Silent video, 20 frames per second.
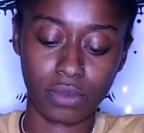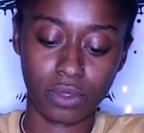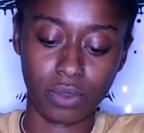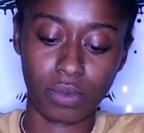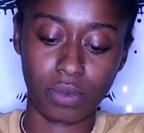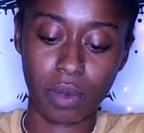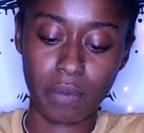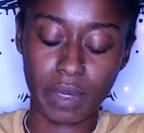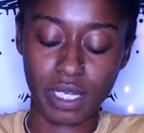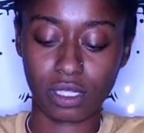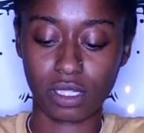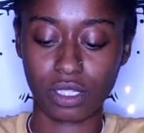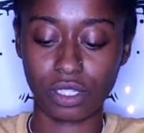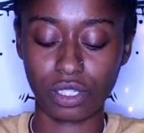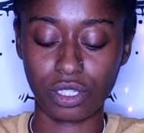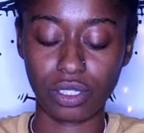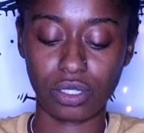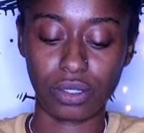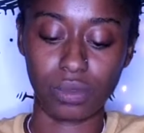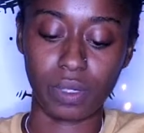What
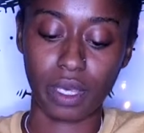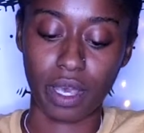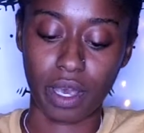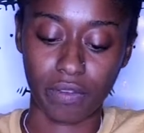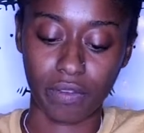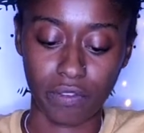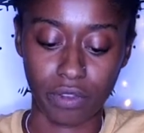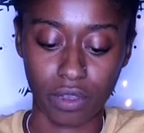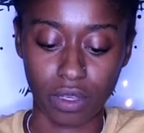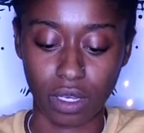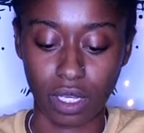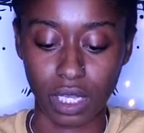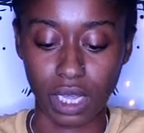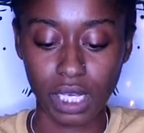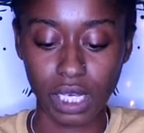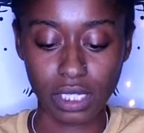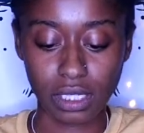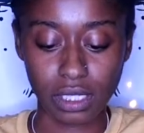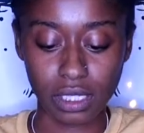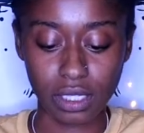messages do we have for the
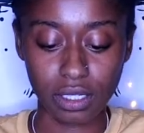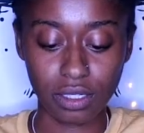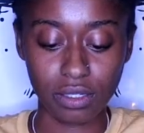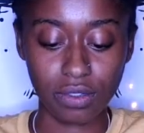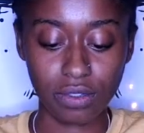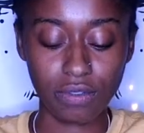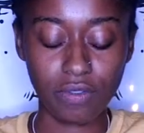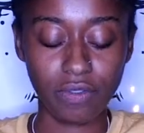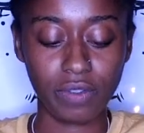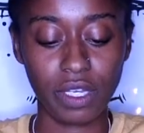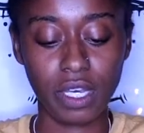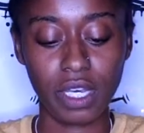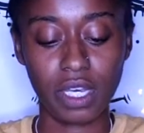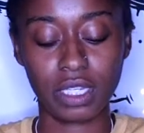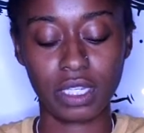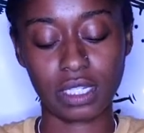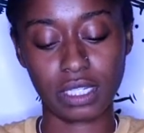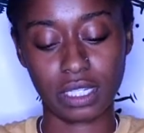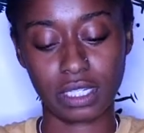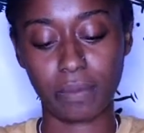collective
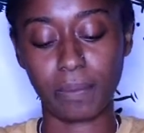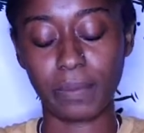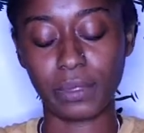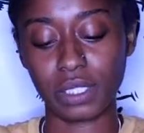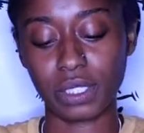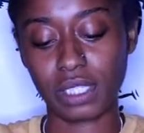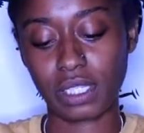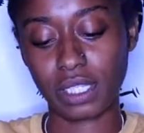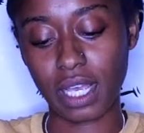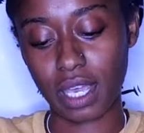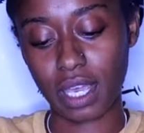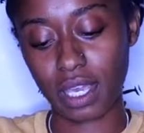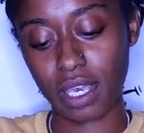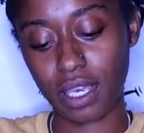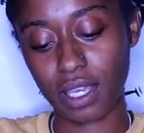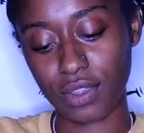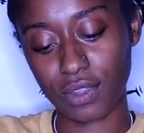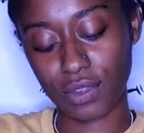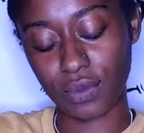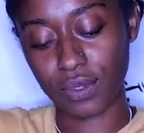December
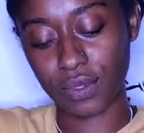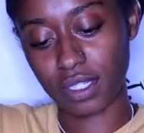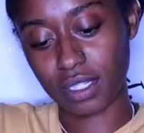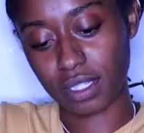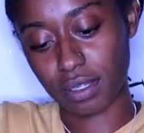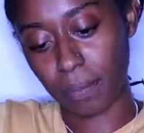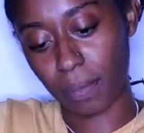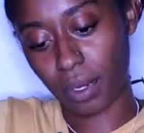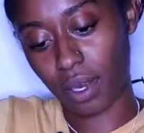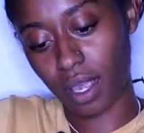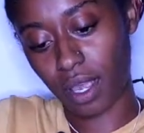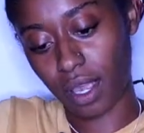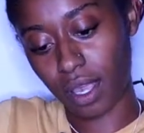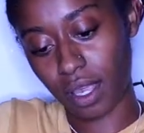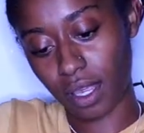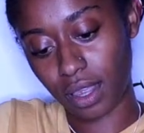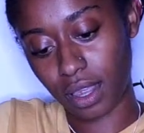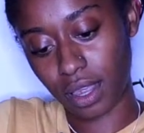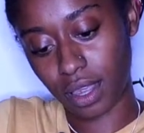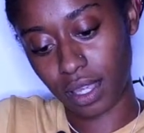2nd through December 8th?